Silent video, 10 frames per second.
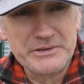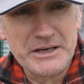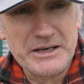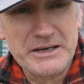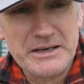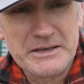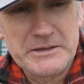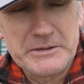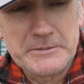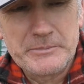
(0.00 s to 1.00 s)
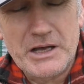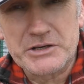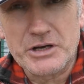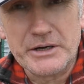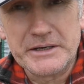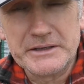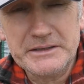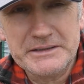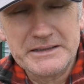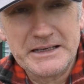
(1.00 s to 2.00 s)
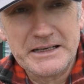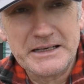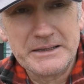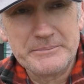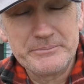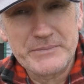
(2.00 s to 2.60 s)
I got here, I